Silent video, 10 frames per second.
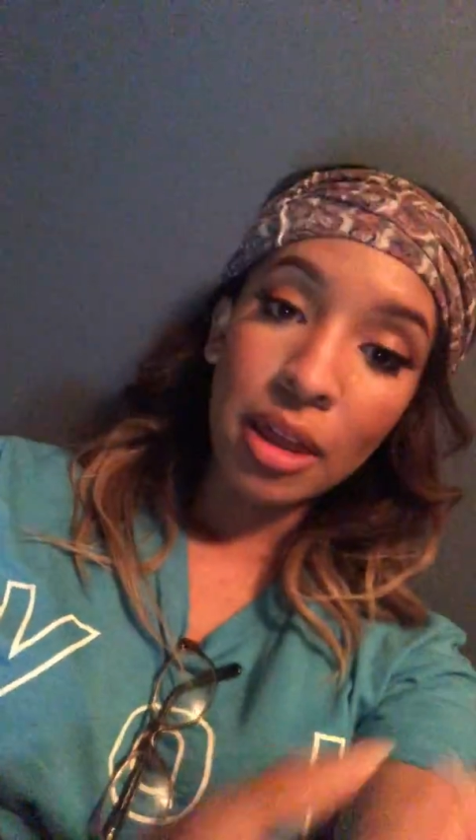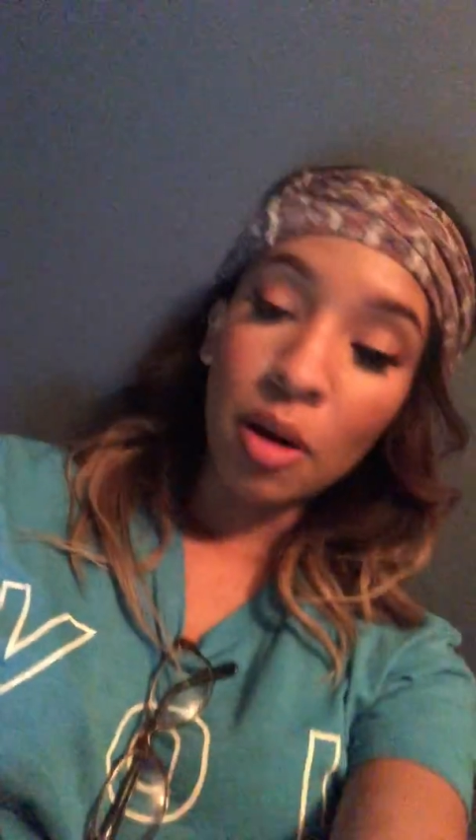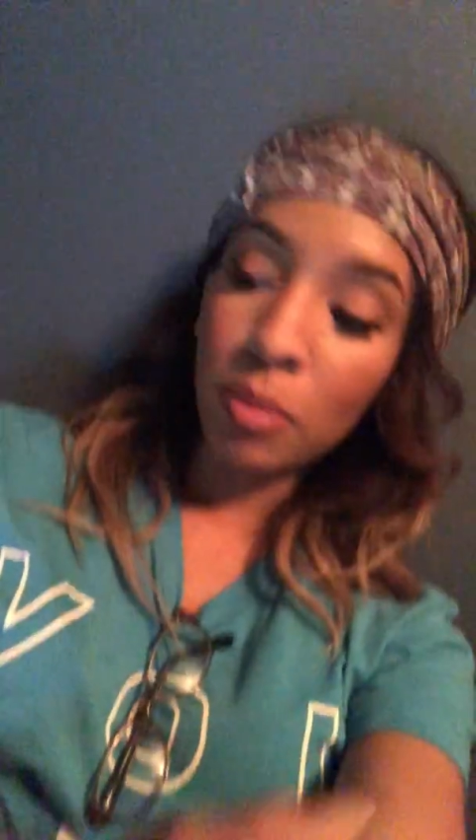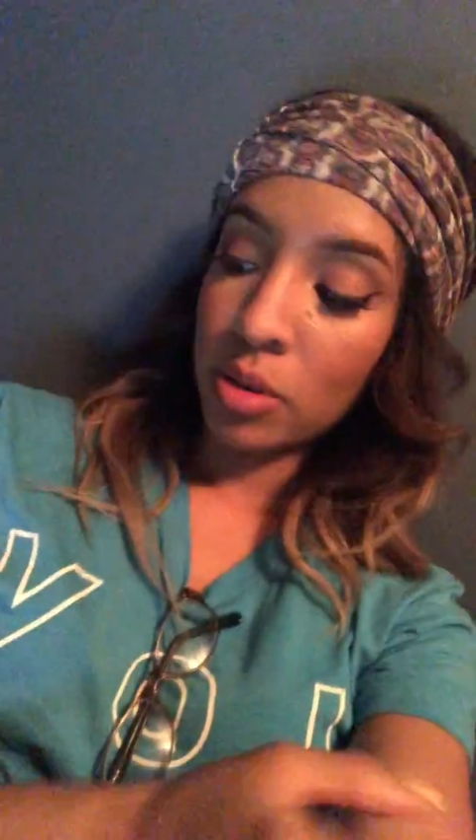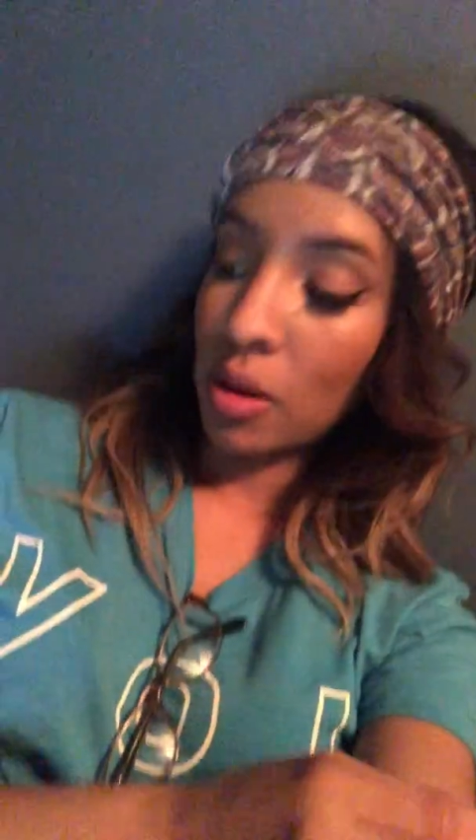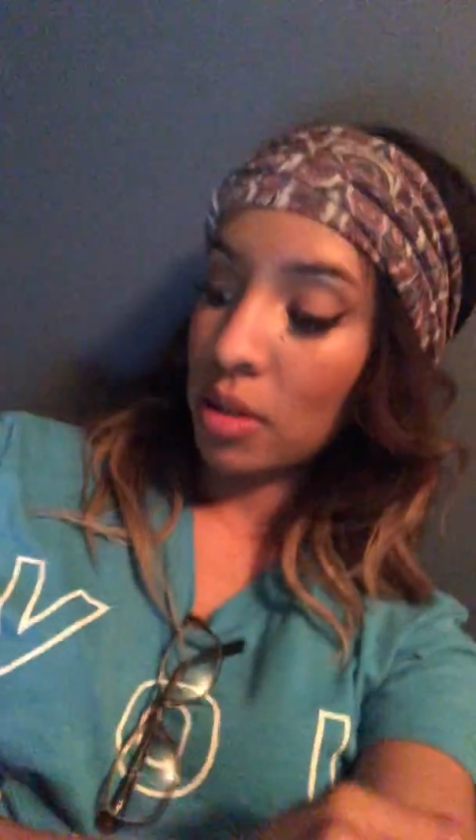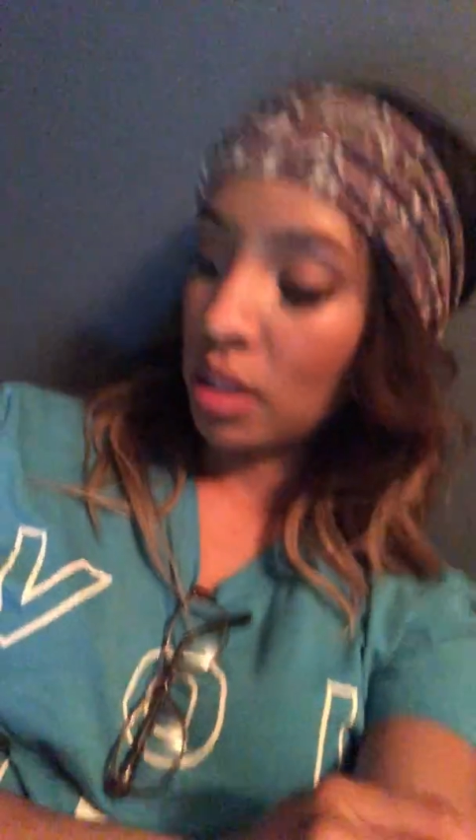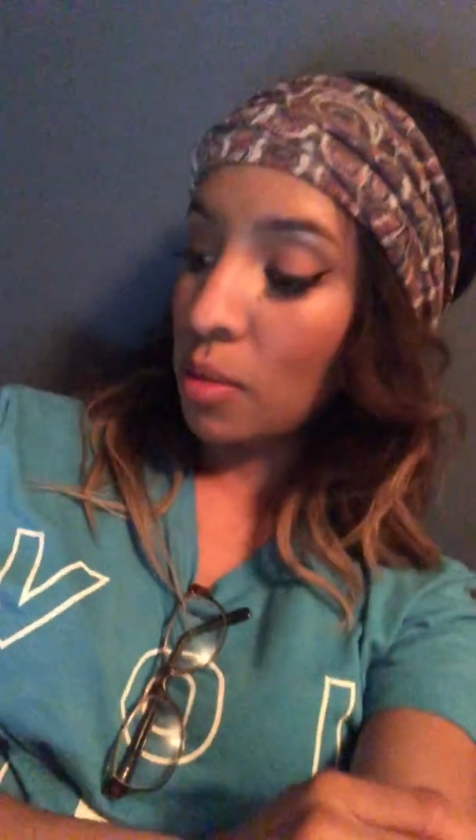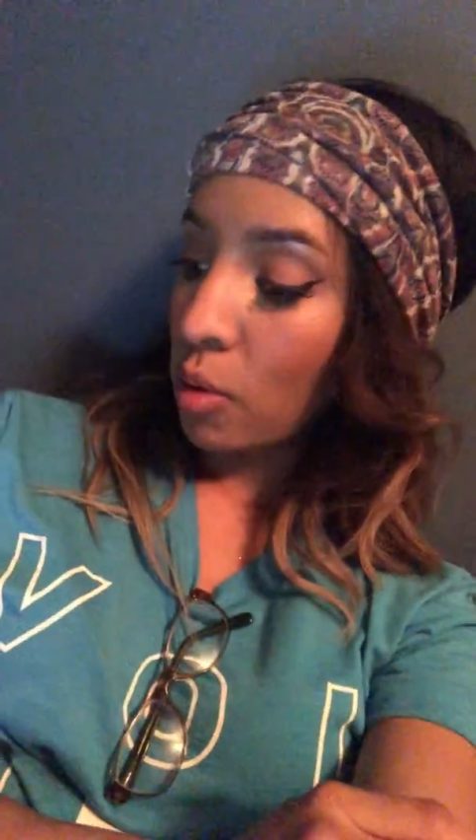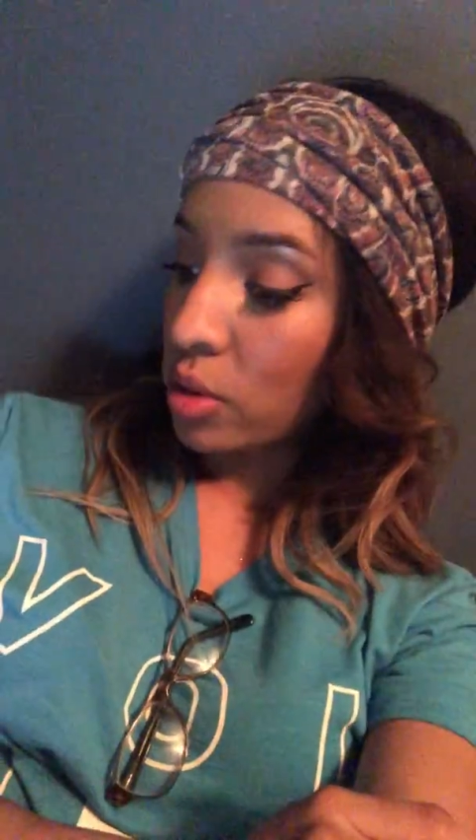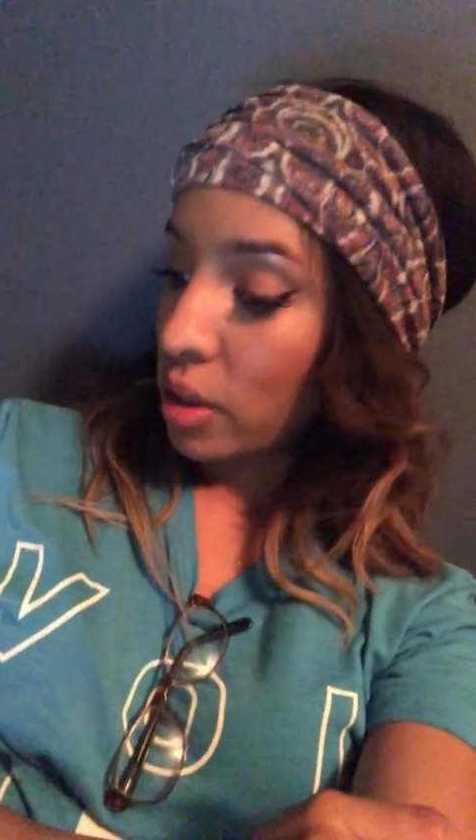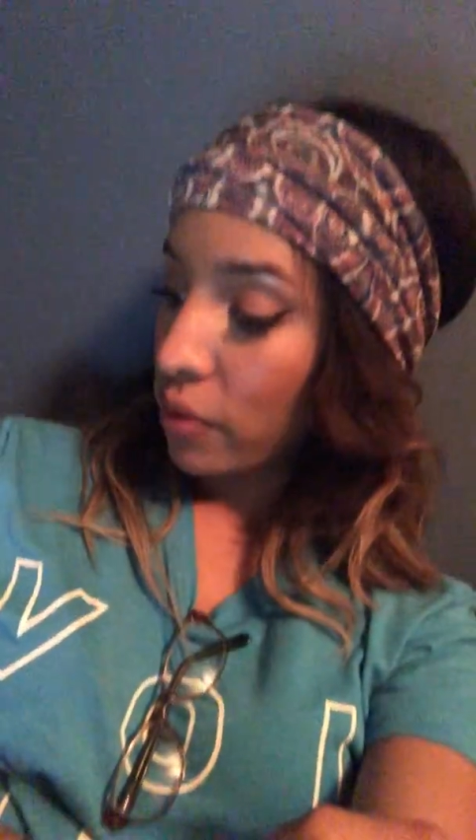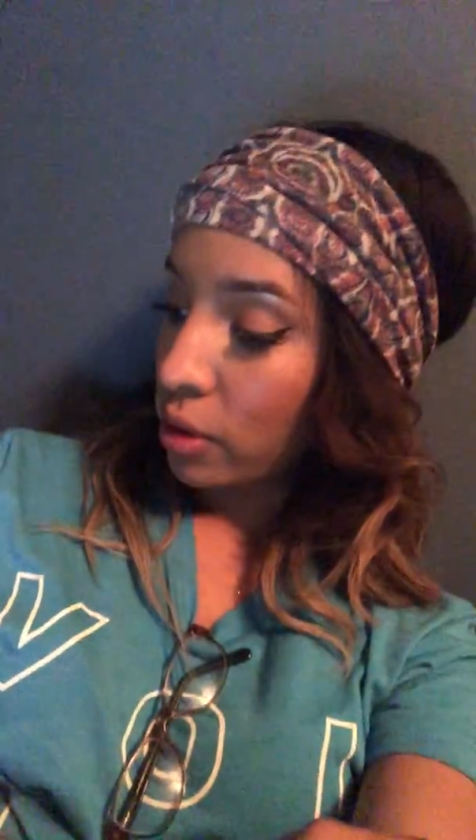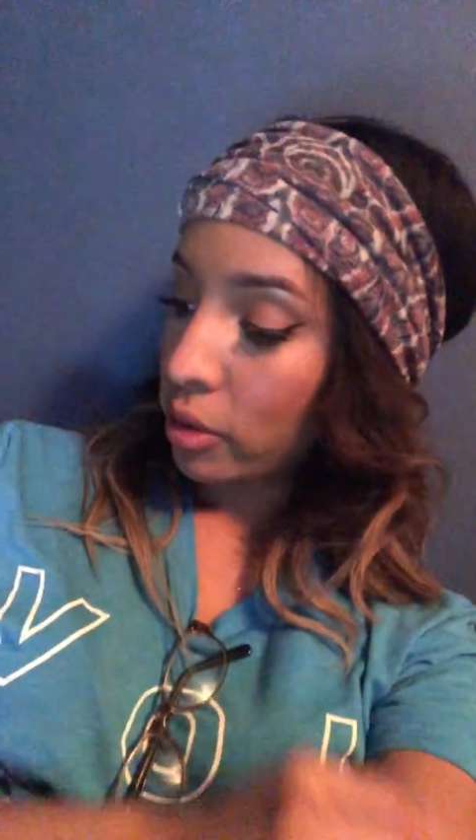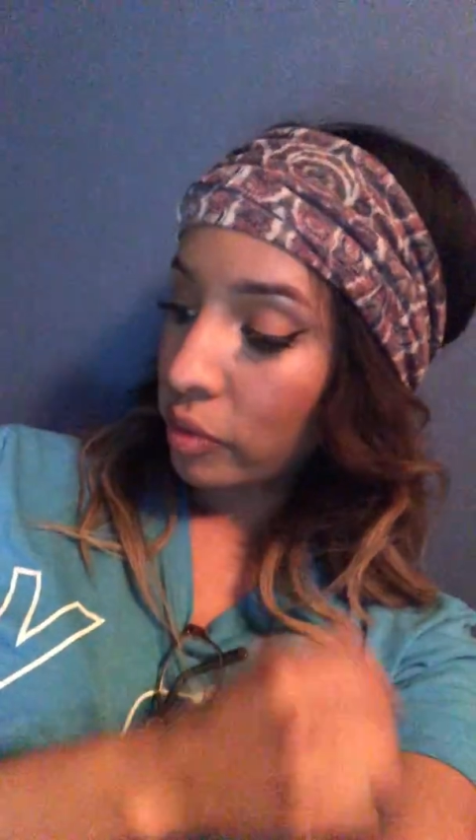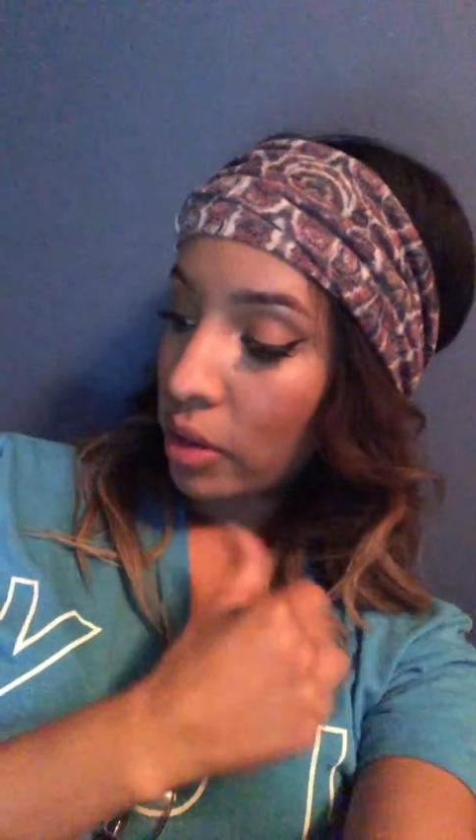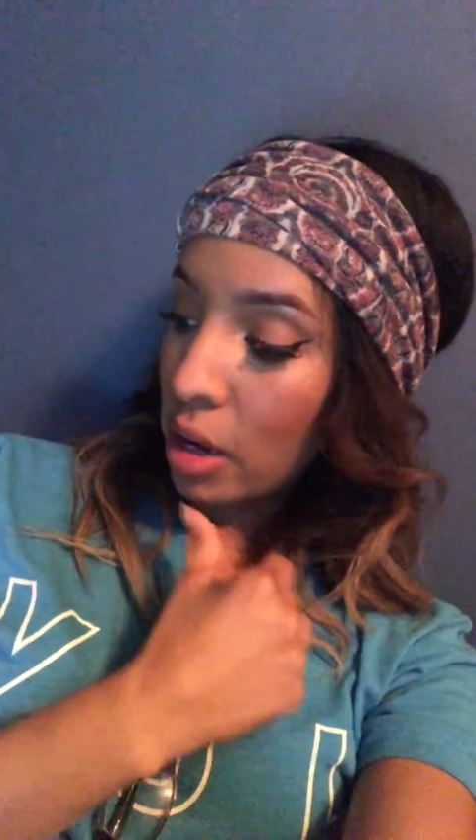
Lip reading: that almost sounds like the most difficult.